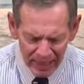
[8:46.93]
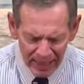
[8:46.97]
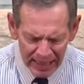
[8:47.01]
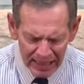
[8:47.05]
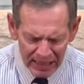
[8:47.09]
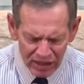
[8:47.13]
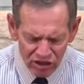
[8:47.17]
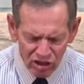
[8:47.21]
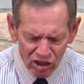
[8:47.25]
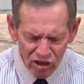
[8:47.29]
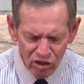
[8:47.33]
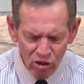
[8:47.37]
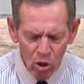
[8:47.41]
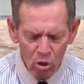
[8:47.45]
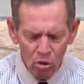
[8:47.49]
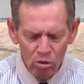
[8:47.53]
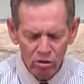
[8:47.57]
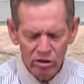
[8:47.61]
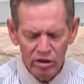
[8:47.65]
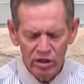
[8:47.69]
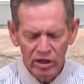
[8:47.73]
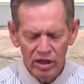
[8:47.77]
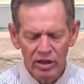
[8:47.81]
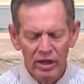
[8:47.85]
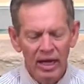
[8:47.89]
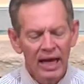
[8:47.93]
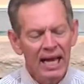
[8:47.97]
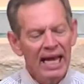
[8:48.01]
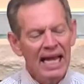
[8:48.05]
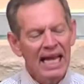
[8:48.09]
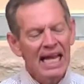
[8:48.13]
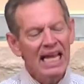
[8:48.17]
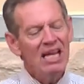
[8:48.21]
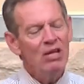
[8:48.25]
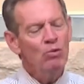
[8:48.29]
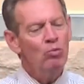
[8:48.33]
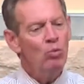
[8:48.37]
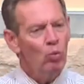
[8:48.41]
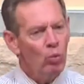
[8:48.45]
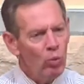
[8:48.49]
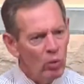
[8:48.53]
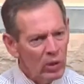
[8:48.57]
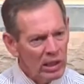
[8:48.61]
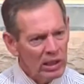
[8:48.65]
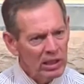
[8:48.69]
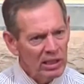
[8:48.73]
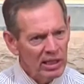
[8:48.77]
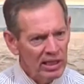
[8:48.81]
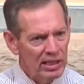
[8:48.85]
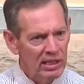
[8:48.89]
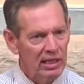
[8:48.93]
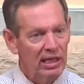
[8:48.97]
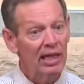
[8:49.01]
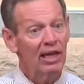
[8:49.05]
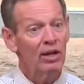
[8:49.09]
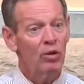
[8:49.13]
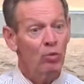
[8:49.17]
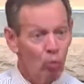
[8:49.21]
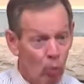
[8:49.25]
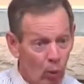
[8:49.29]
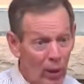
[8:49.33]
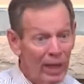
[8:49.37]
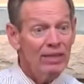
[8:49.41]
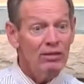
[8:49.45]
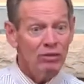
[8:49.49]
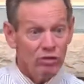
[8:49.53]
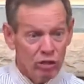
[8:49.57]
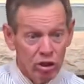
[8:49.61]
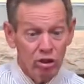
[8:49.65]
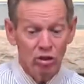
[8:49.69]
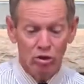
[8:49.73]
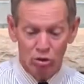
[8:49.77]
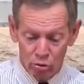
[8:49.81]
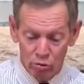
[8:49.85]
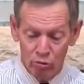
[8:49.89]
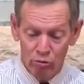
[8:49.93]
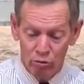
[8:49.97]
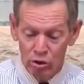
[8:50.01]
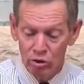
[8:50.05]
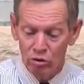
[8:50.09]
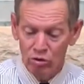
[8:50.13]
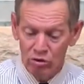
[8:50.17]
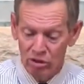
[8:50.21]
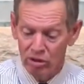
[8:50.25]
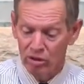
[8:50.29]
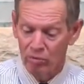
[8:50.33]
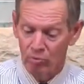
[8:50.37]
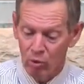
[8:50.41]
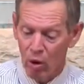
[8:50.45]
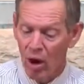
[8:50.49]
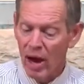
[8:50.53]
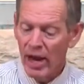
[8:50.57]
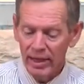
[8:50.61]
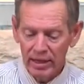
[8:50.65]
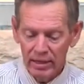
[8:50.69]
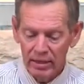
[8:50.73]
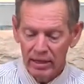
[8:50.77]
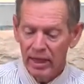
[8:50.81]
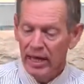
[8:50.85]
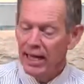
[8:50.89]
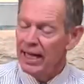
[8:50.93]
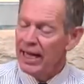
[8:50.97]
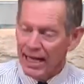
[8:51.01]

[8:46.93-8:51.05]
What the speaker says: in his adulthood, he willingly went to Jerusalem, right?